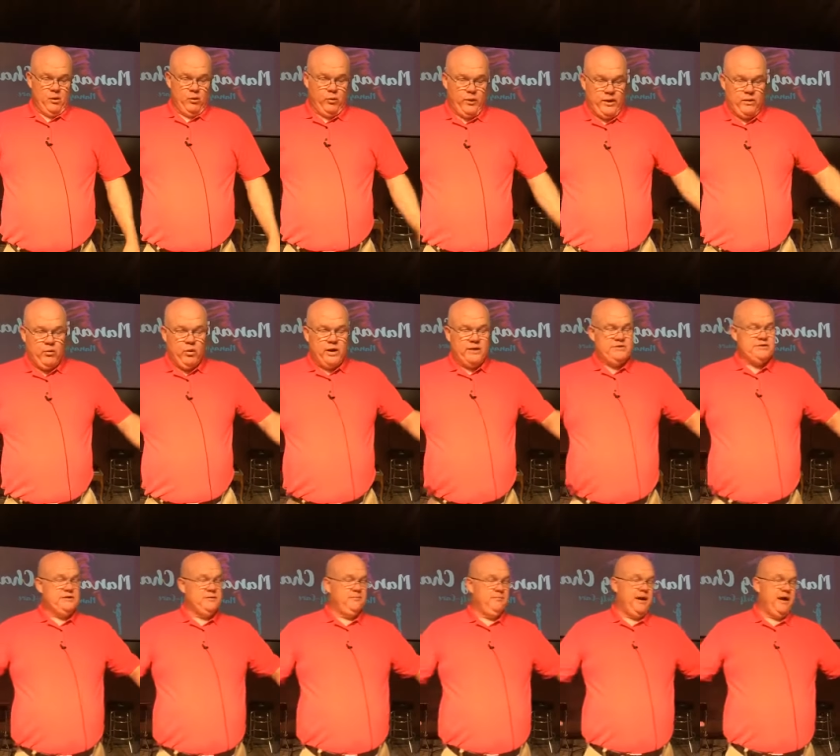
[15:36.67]
We want
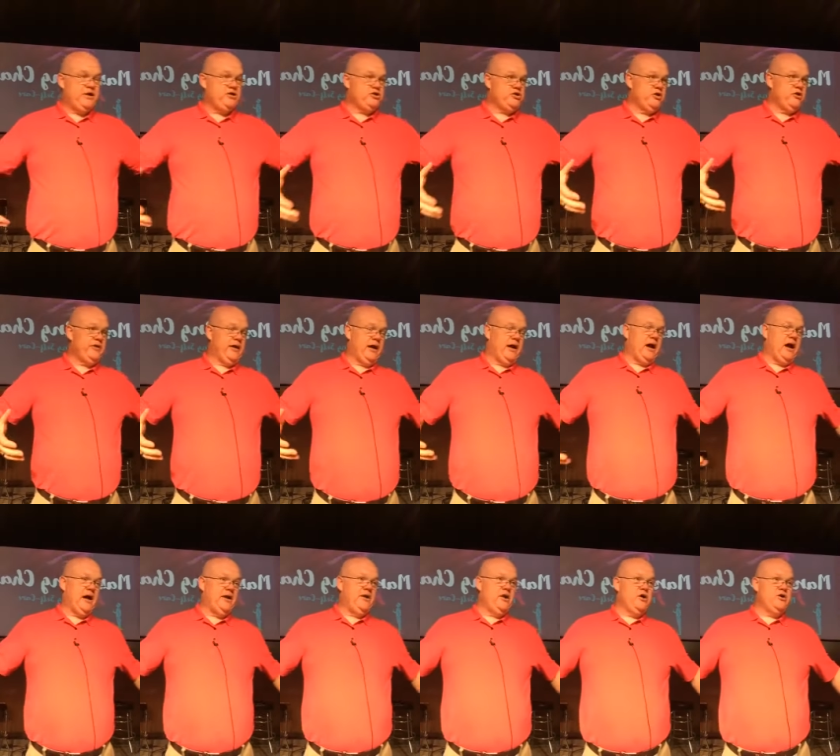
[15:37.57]
to make sure that
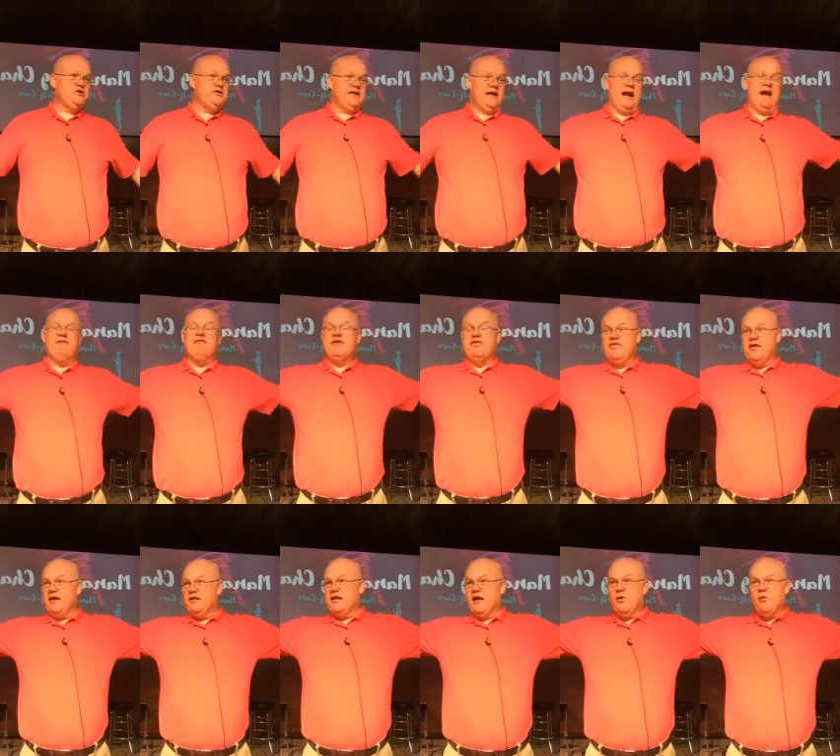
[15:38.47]
God knows that
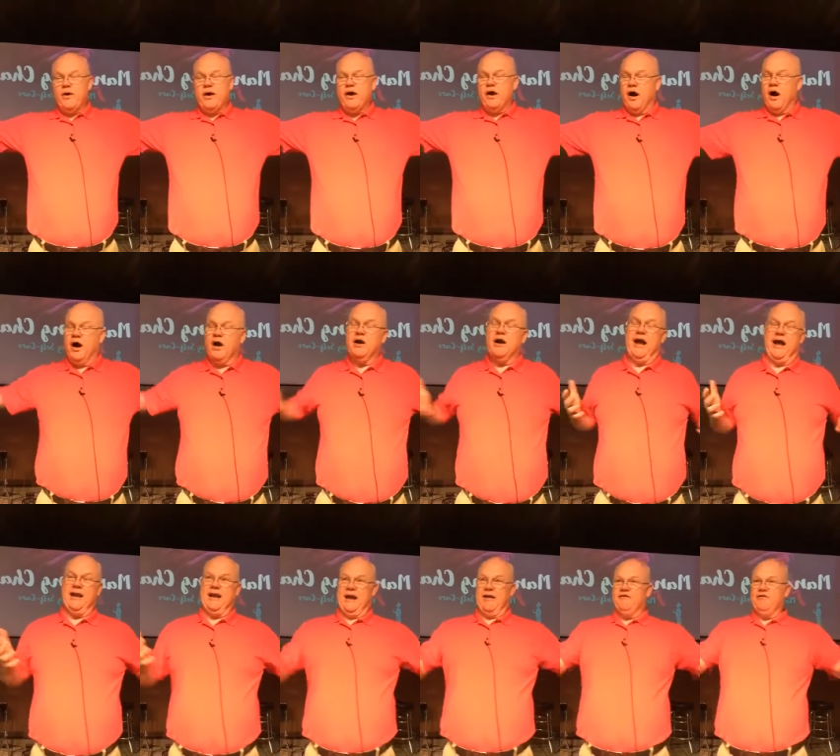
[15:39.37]
everything that we are
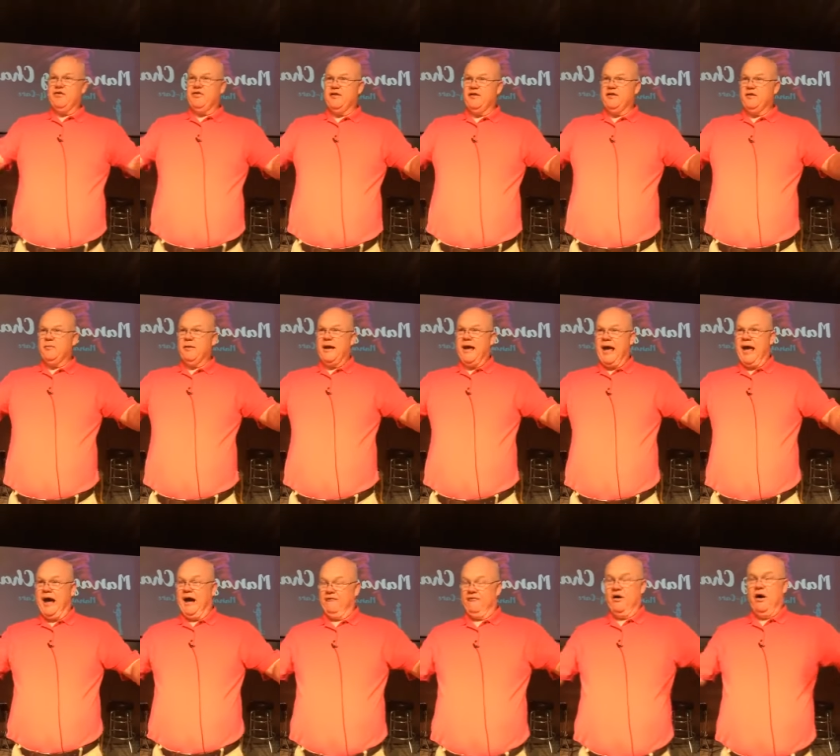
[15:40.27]
and everything that we
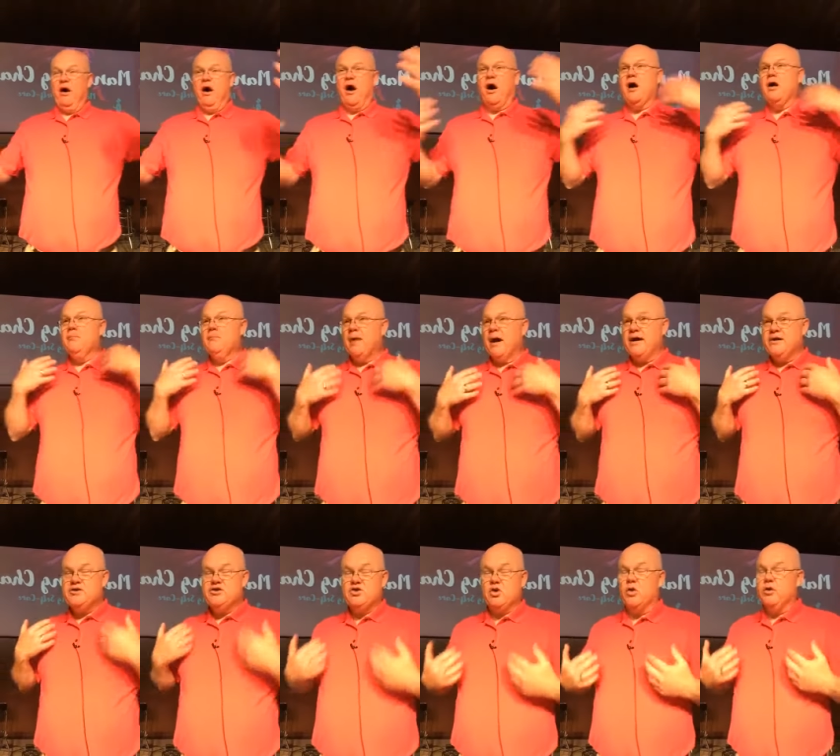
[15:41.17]
have, heart,
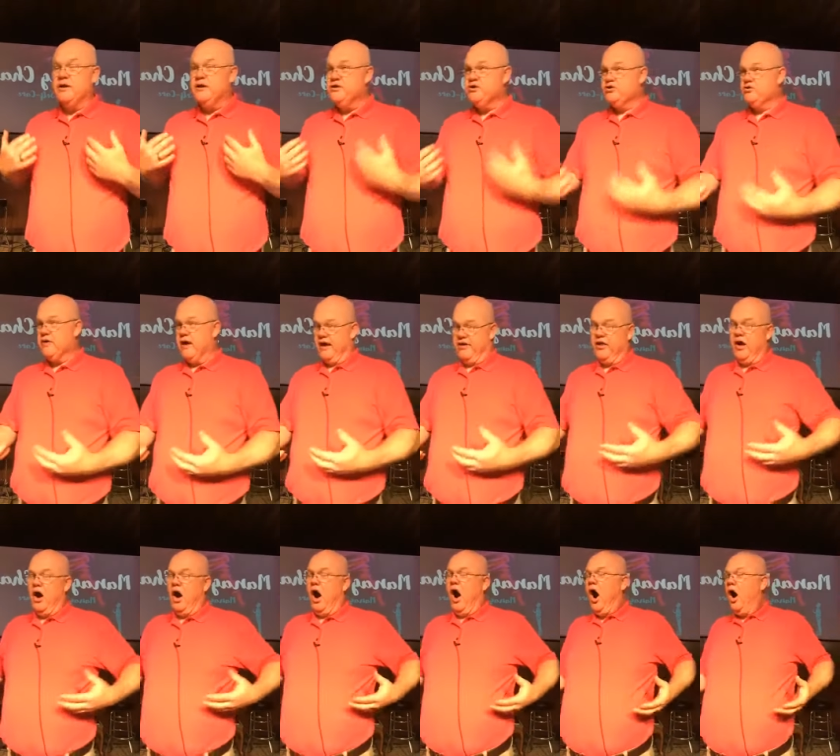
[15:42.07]
mind, soul, and strength,
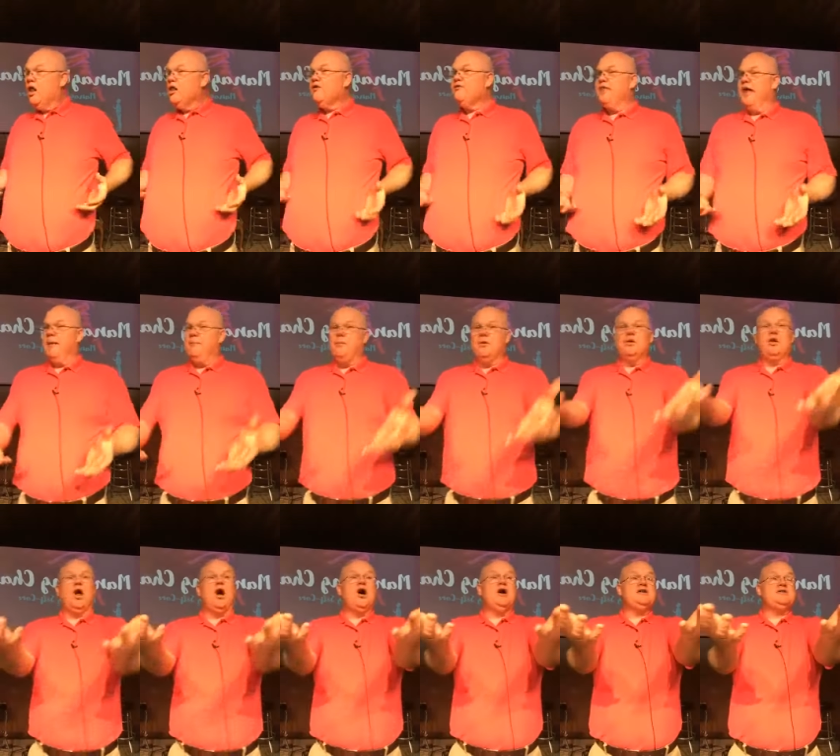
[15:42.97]
all of that
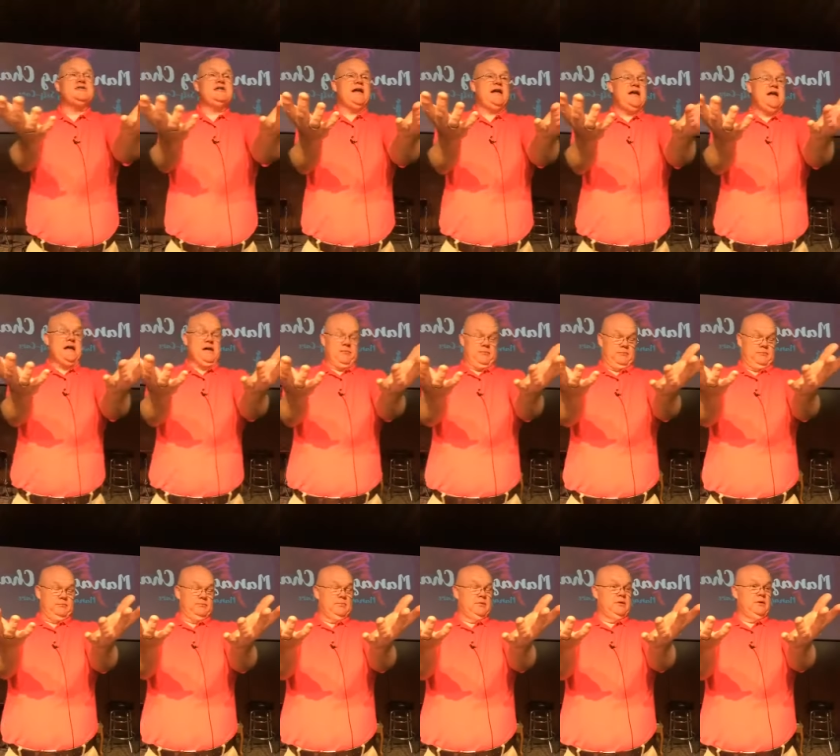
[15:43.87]
belongs to Him.
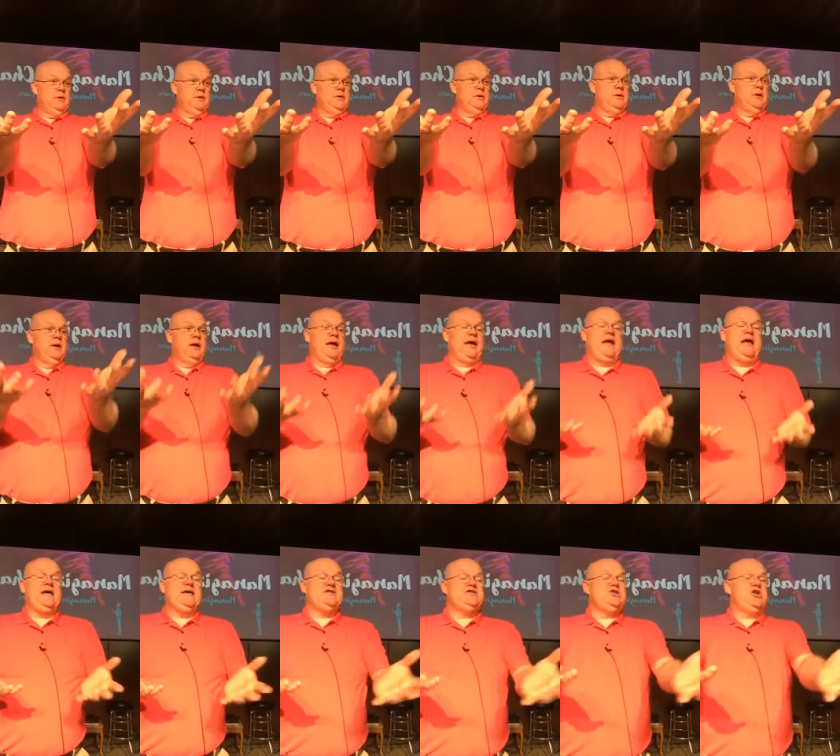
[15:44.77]

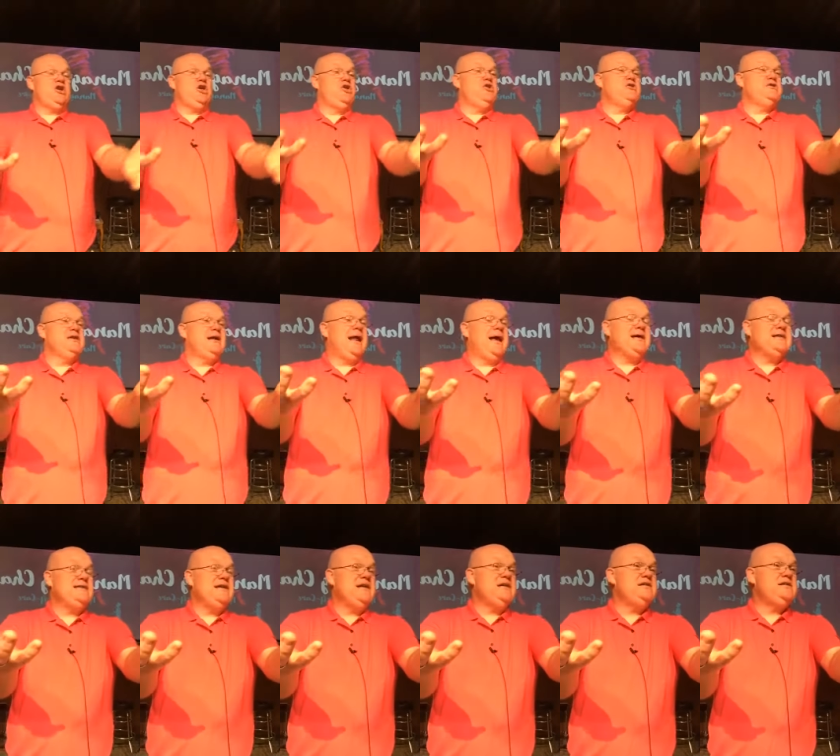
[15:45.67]
He is to use it
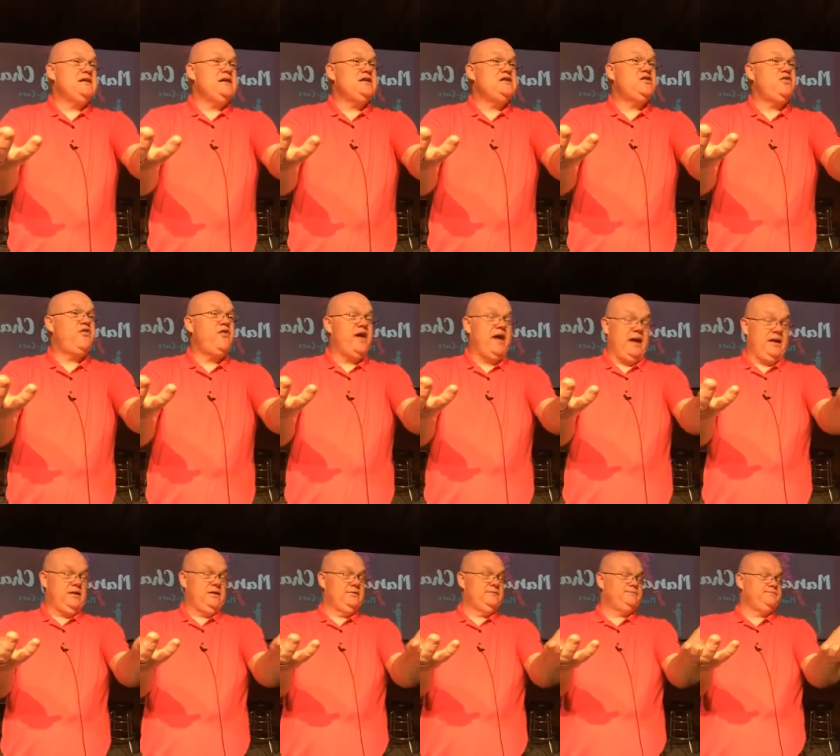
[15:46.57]
as He sees
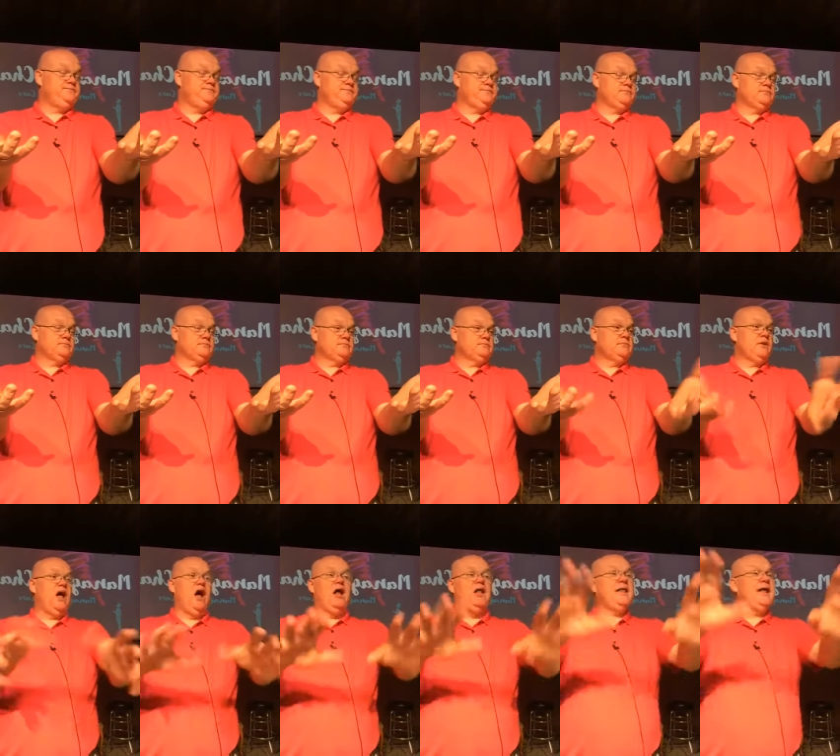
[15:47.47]
fit.
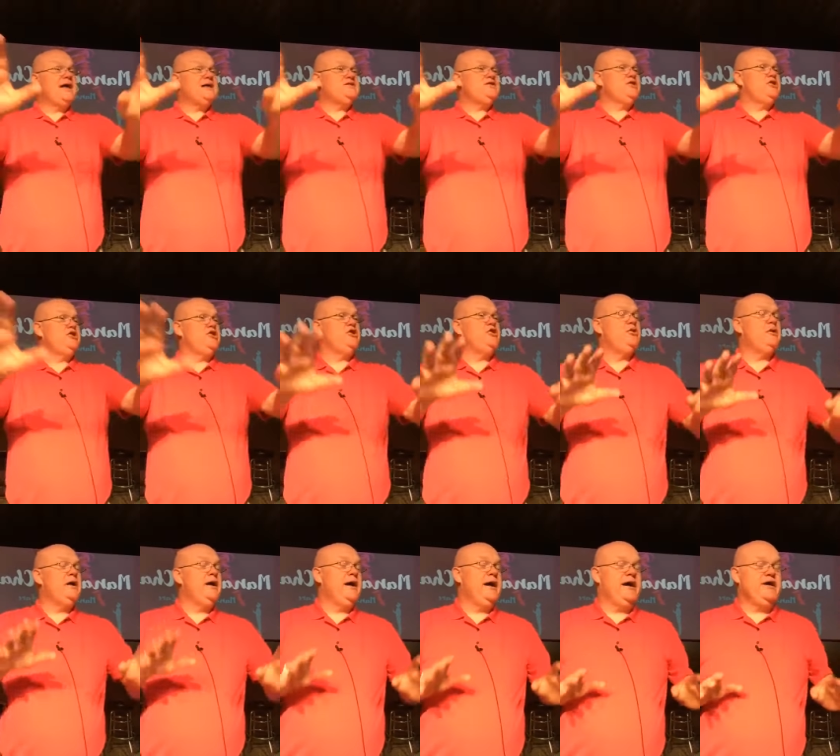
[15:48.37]
All He has to
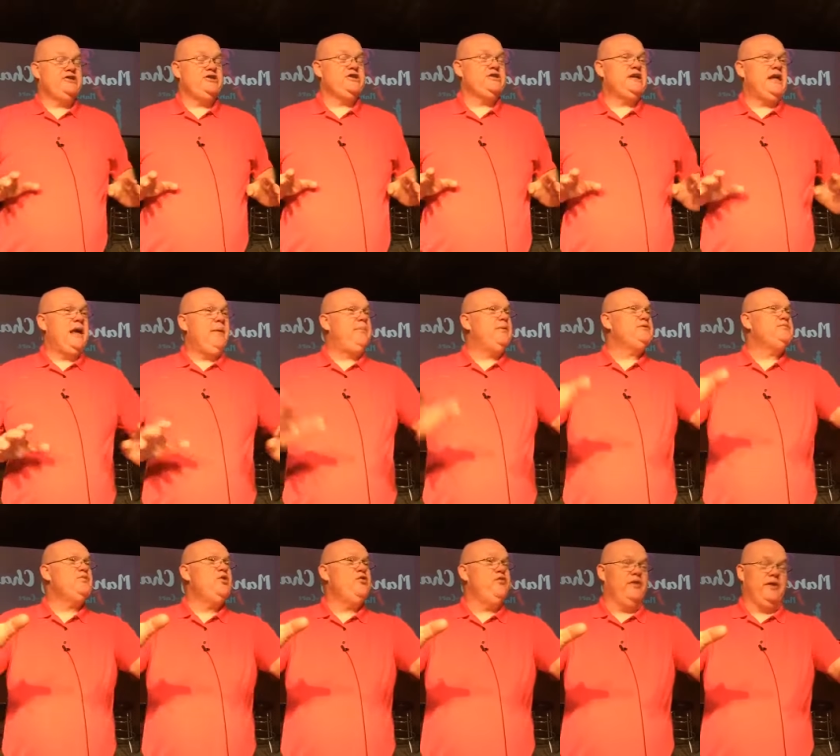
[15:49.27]
do is just keep us
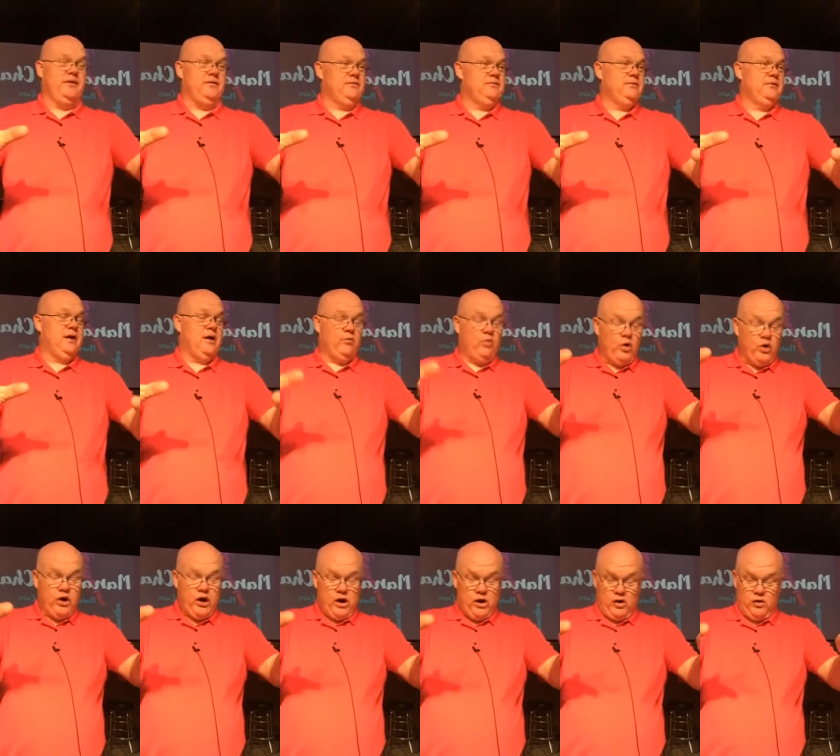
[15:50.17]
moving and we'll
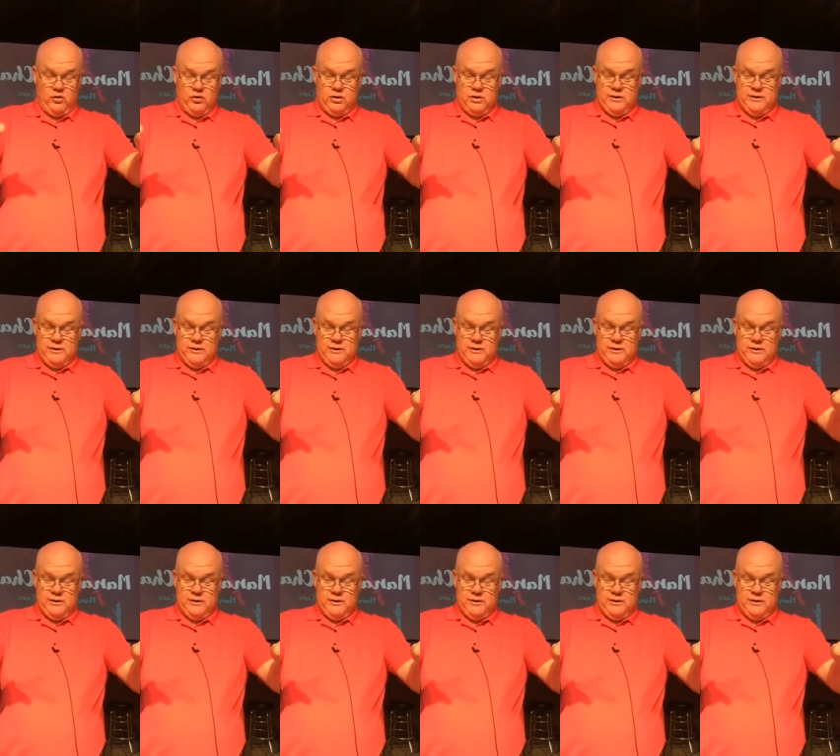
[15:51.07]
go.